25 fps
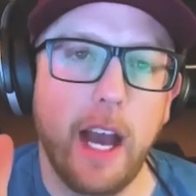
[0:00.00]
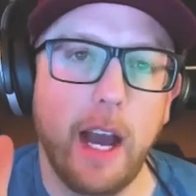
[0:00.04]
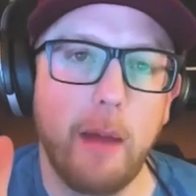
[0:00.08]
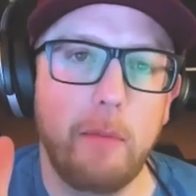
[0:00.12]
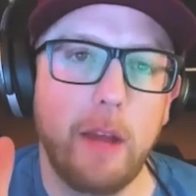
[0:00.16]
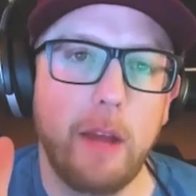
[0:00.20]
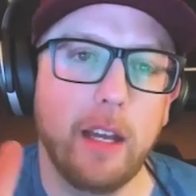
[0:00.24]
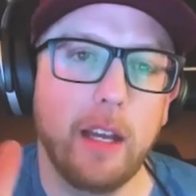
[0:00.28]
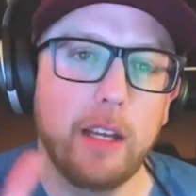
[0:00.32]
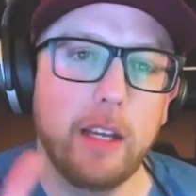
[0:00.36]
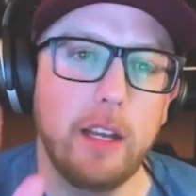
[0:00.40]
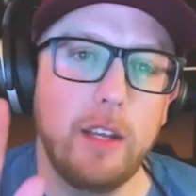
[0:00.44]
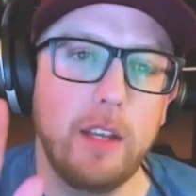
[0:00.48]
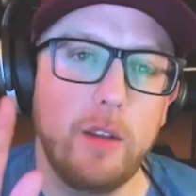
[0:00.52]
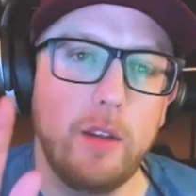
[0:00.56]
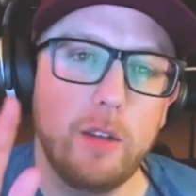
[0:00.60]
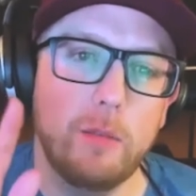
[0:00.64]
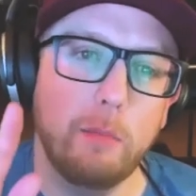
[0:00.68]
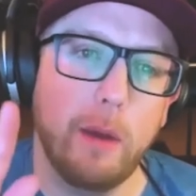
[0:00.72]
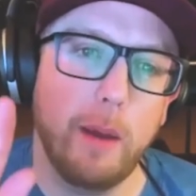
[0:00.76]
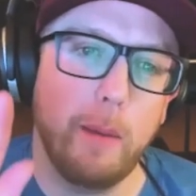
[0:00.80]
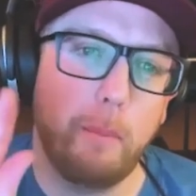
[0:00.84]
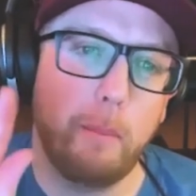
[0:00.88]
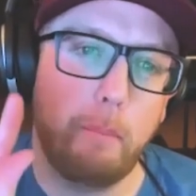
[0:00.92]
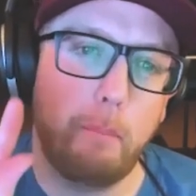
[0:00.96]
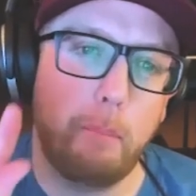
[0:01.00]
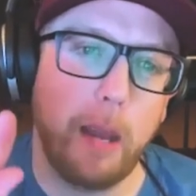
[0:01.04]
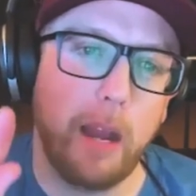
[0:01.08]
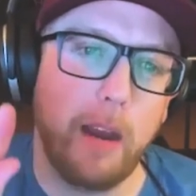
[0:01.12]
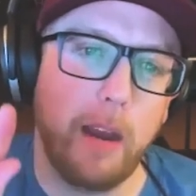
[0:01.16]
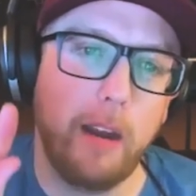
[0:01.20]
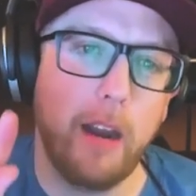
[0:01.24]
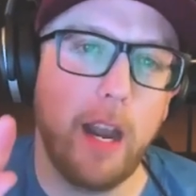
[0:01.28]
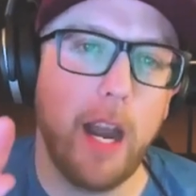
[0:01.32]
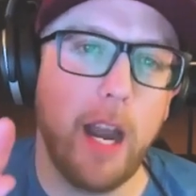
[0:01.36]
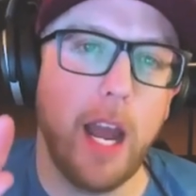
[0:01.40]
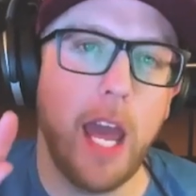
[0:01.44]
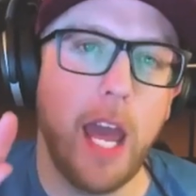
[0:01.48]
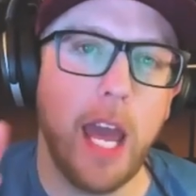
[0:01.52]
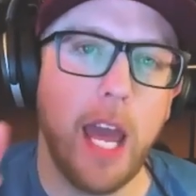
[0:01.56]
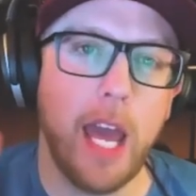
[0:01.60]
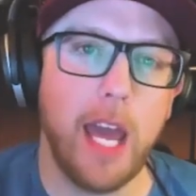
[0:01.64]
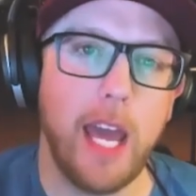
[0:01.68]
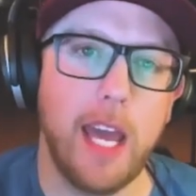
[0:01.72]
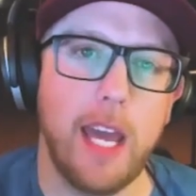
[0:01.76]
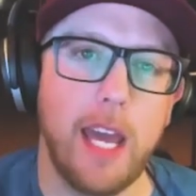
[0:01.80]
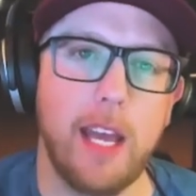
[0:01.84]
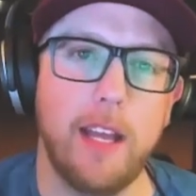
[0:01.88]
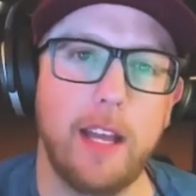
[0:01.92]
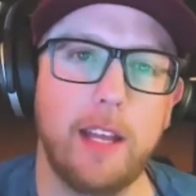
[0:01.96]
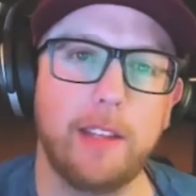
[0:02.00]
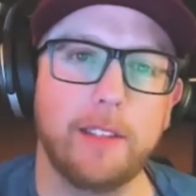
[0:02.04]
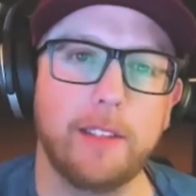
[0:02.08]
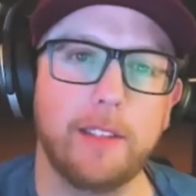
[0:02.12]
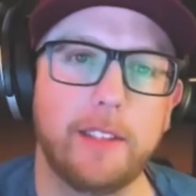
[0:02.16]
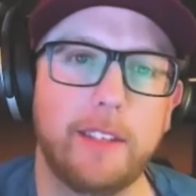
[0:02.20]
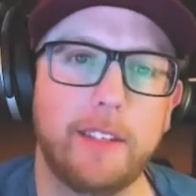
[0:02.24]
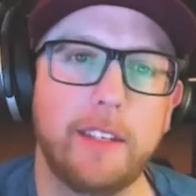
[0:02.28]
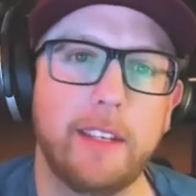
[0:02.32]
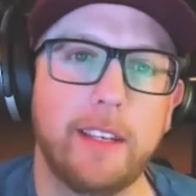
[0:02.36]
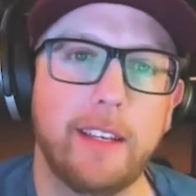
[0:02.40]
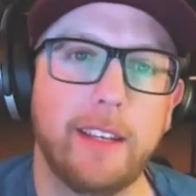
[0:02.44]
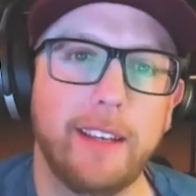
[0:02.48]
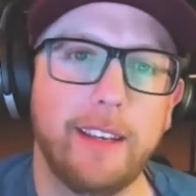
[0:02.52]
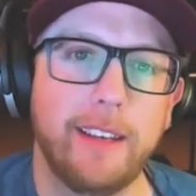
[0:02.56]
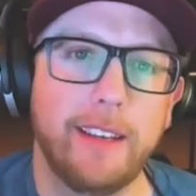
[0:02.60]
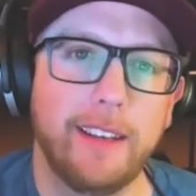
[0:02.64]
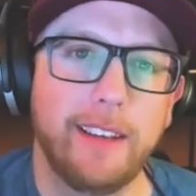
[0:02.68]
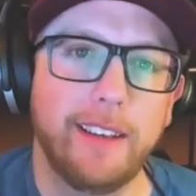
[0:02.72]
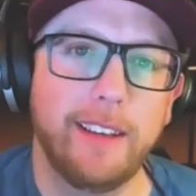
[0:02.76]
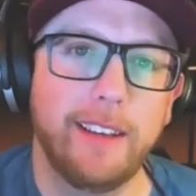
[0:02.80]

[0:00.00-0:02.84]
I'm not going to use my bare hands.